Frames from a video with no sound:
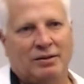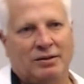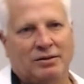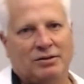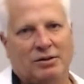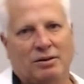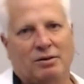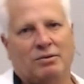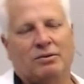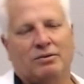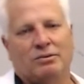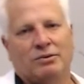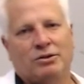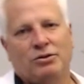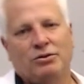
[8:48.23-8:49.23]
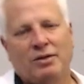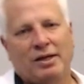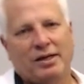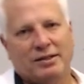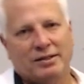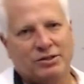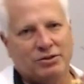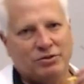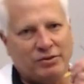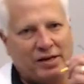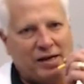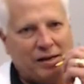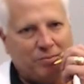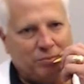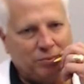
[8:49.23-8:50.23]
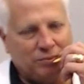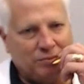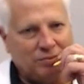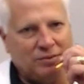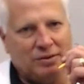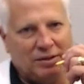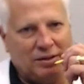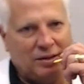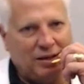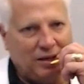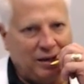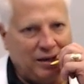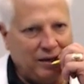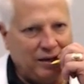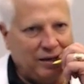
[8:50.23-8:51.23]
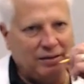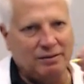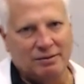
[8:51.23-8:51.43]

So would you like to strap a